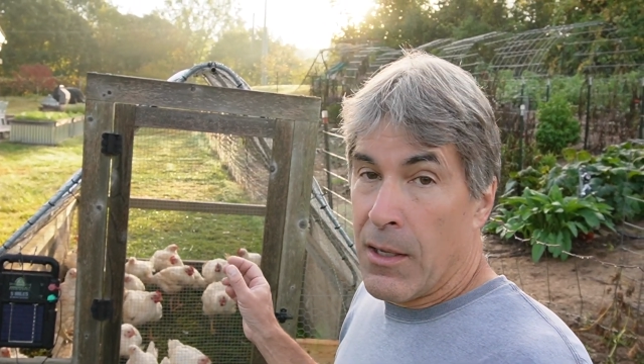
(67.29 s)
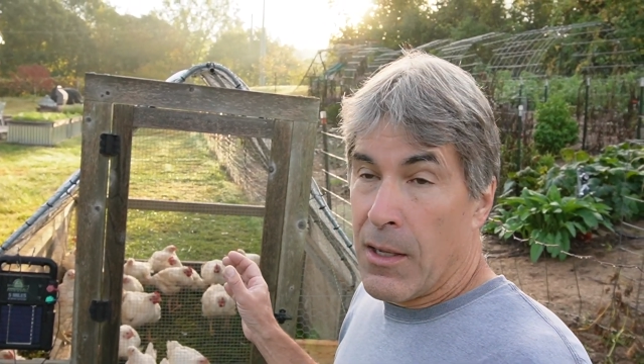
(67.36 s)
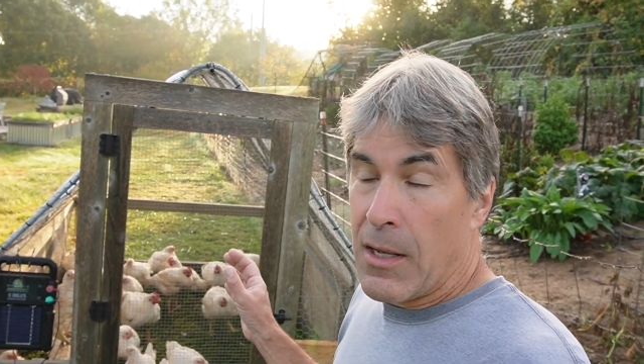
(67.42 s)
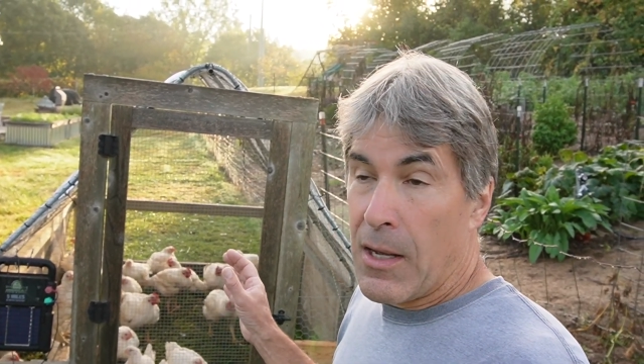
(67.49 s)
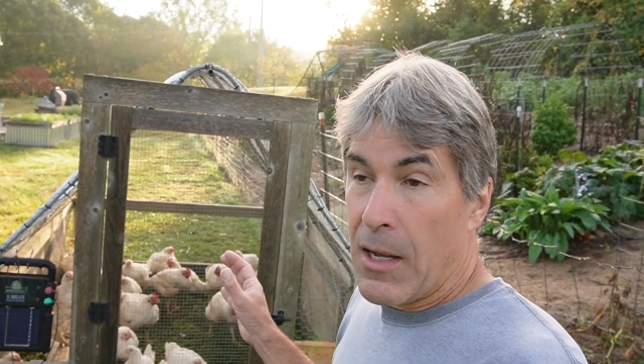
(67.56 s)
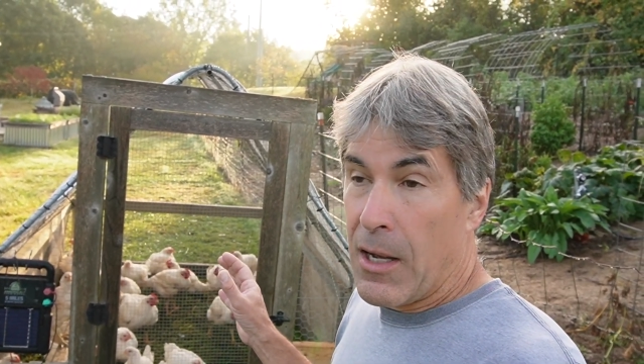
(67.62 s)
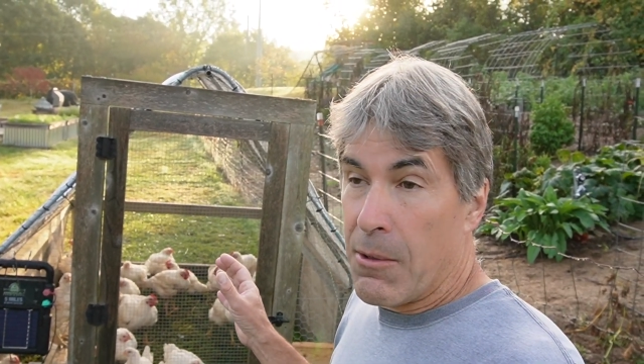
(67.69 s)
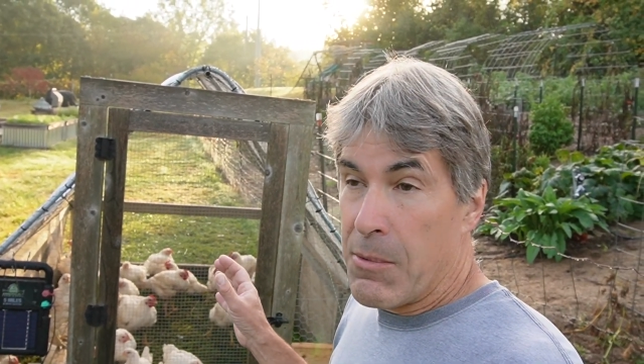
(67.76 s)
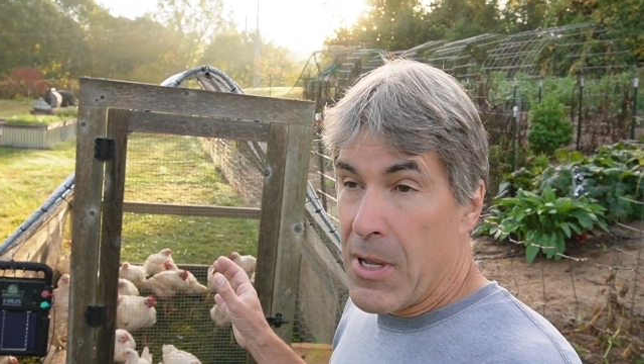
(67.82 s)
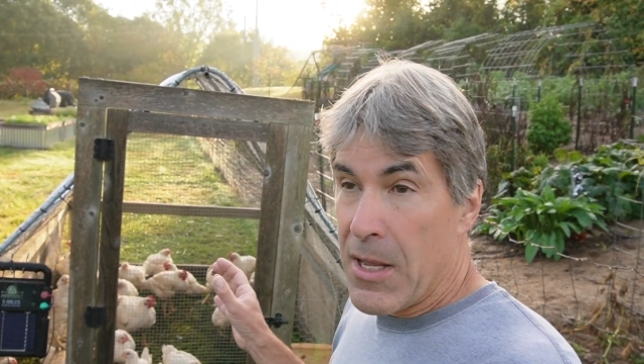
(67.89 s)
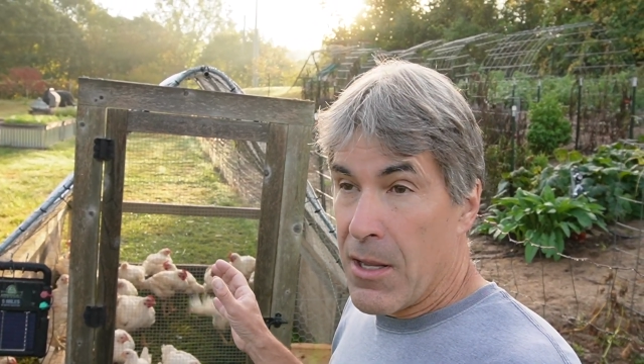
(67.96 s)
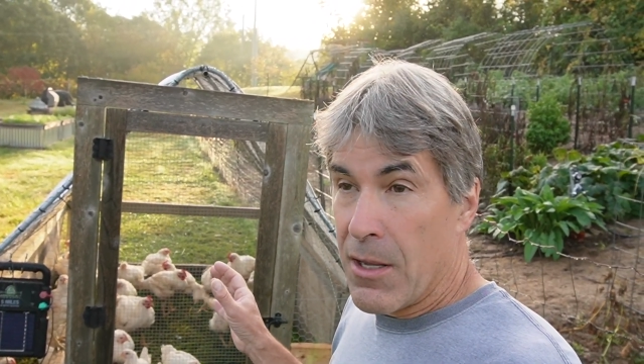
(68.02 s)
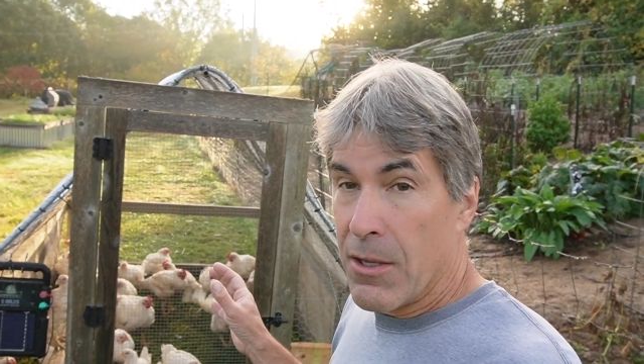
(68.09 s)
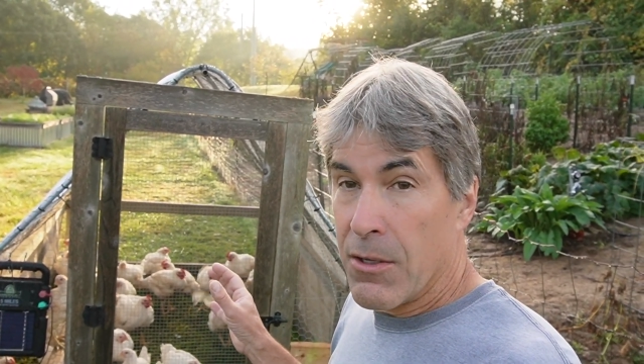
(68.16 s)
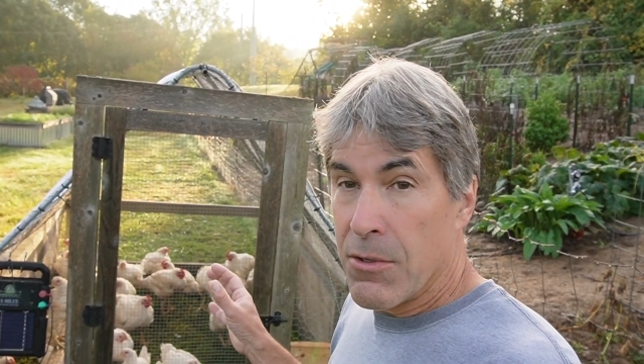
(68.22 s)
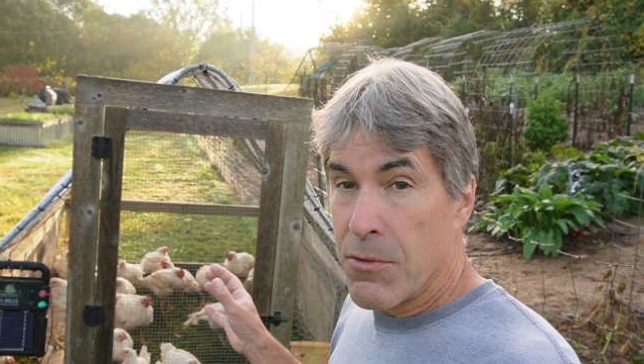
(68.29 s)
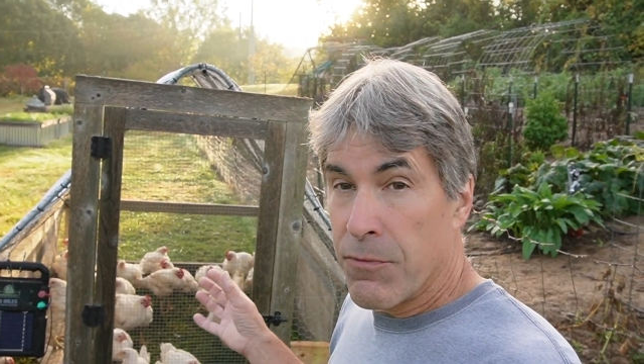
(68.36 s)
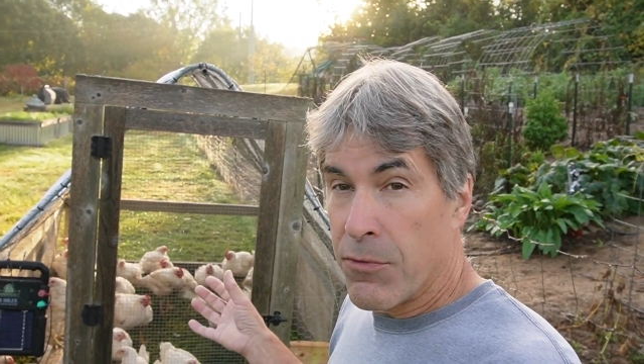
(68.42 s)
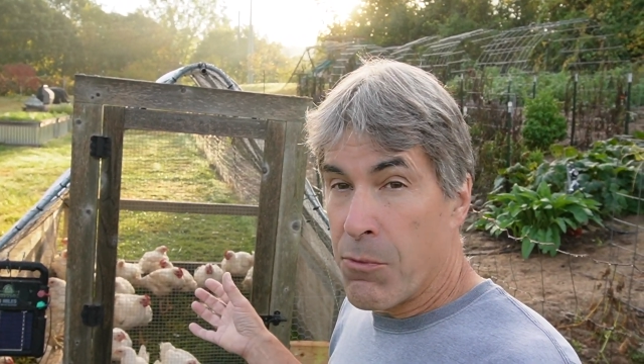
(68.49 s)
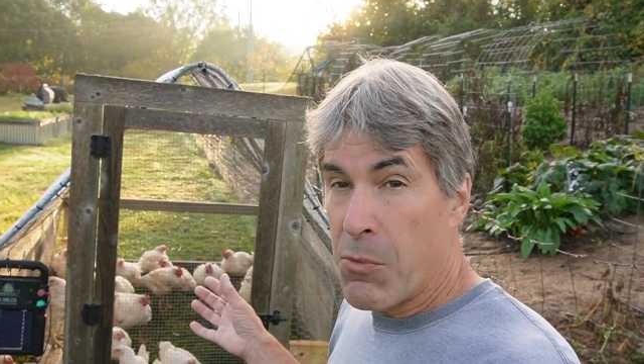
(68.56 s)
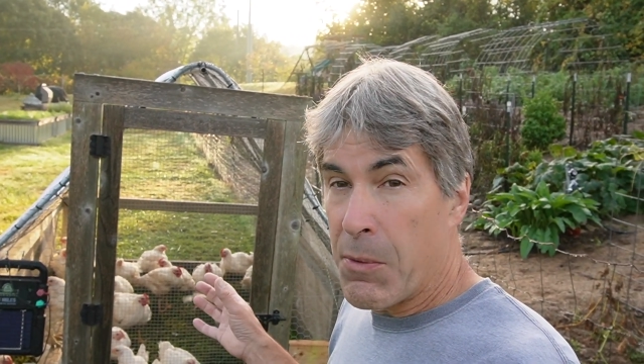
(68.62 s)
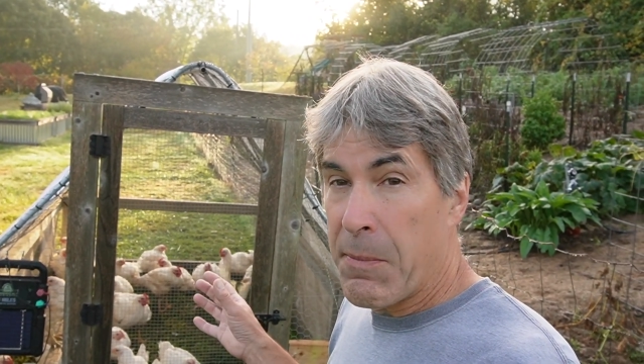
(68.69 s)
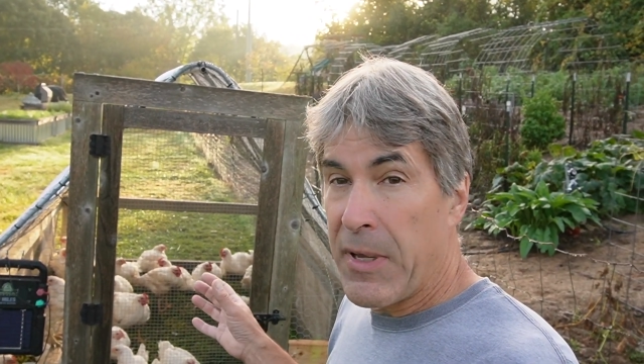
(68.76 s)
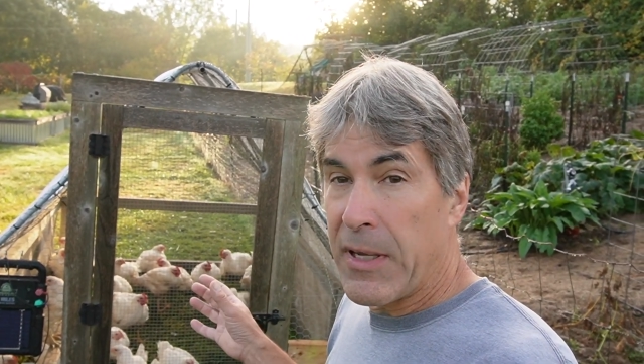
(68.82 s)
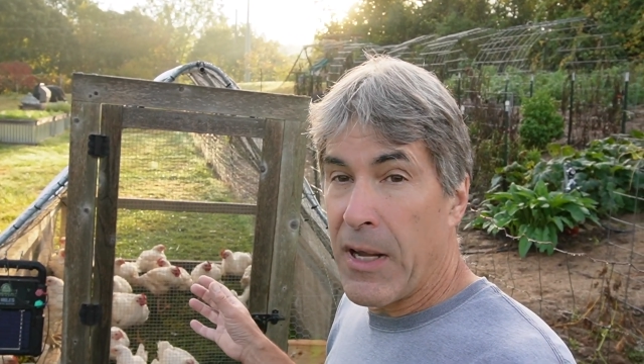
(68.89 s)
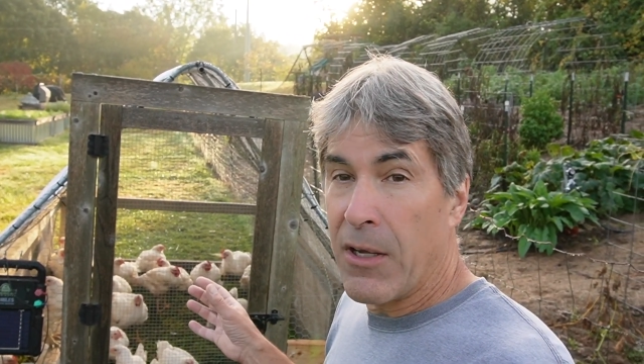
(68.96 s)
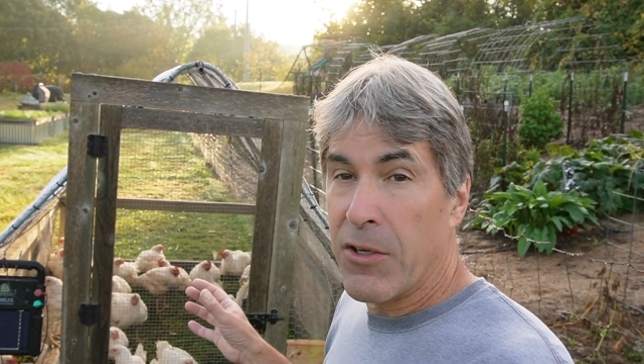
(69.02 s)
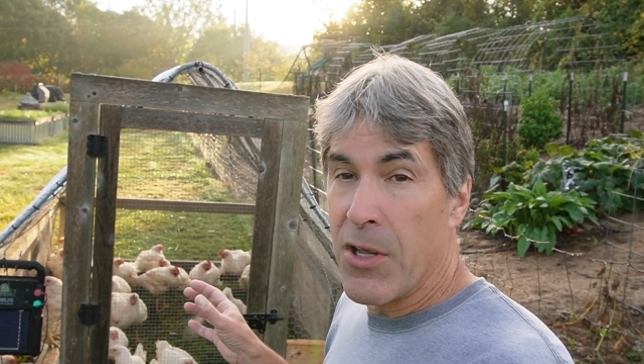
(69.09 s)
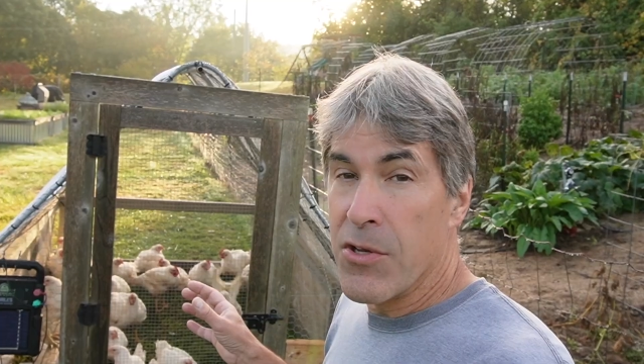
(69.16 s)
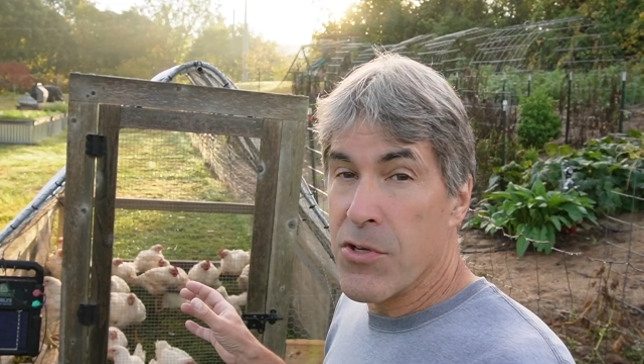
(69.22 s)
from what my
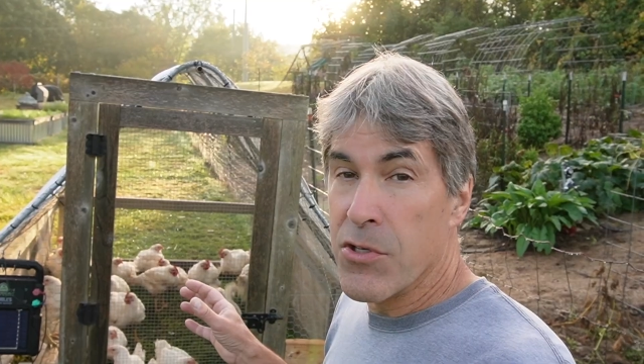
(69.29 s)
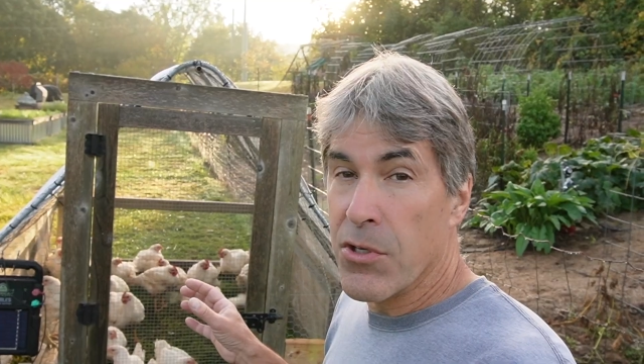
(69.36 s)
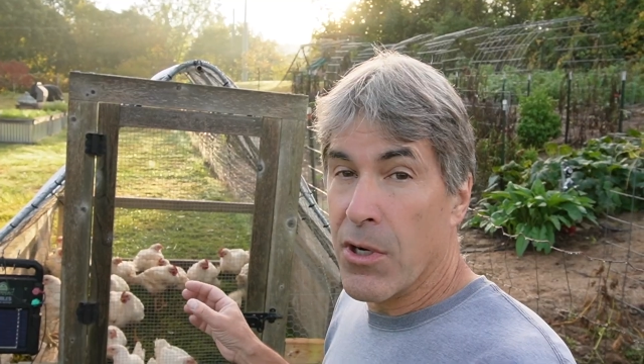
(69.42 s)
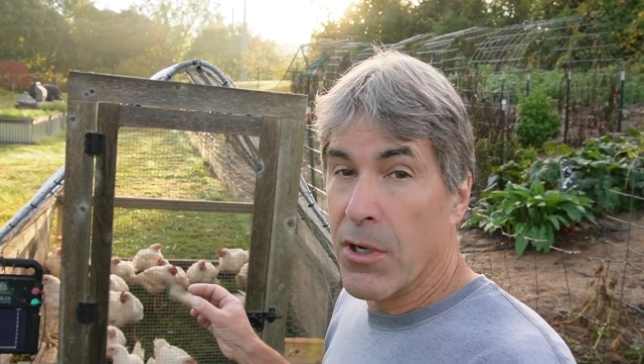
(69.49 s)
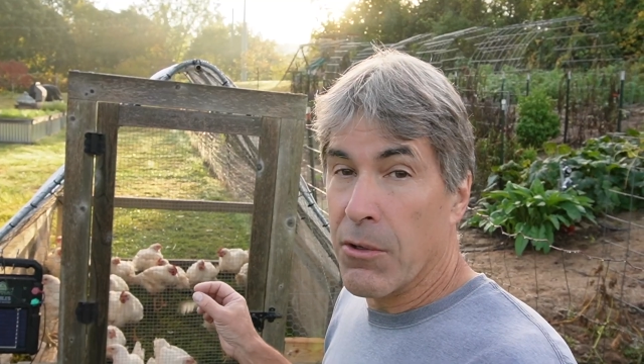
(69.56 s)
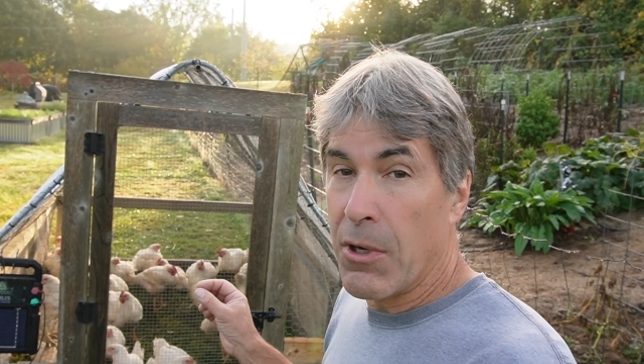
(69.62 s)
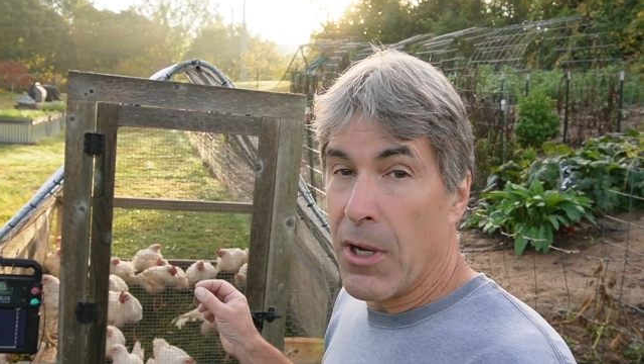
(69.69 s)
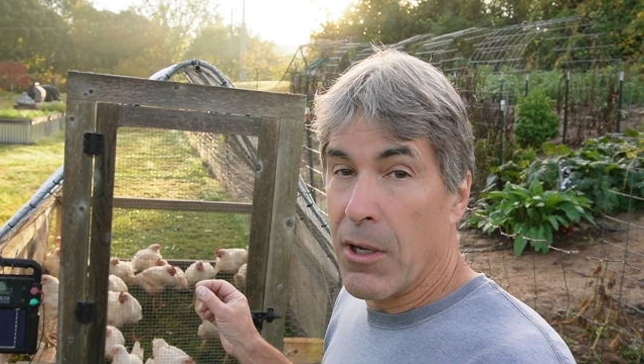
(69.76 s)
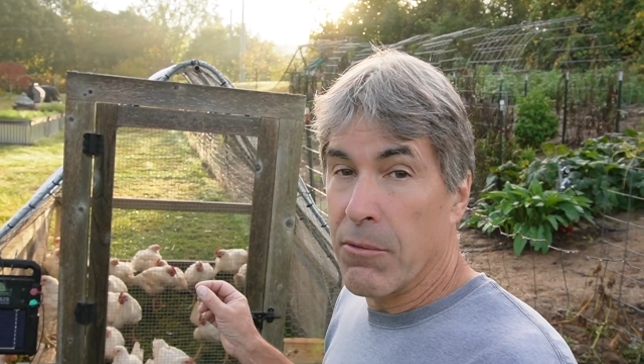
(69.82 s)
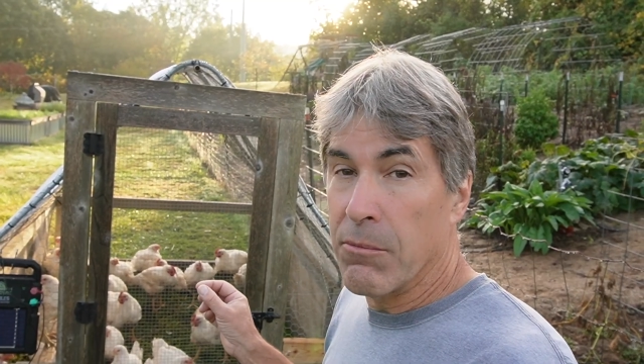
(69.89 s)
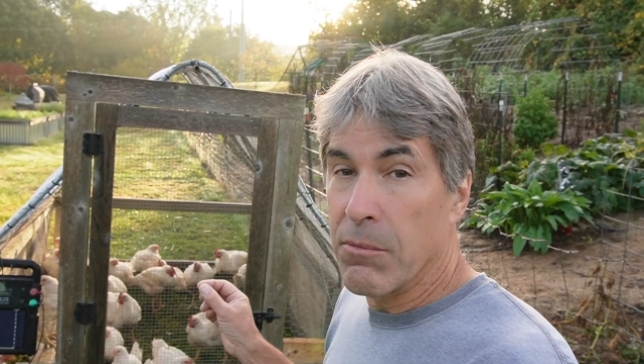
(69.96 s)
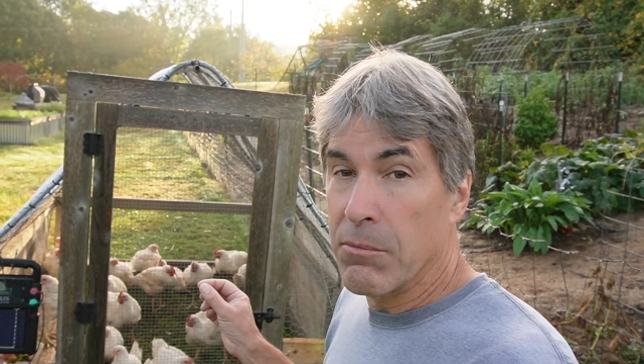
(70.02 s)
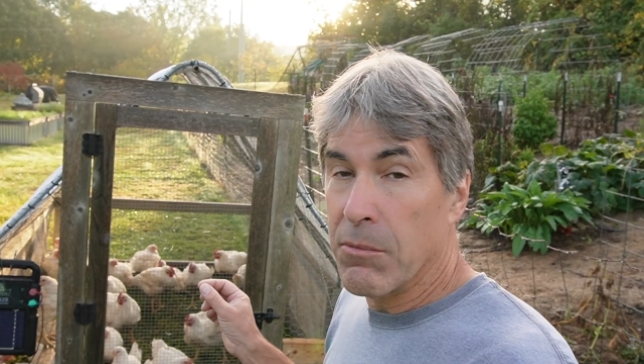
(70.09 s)
calculations are,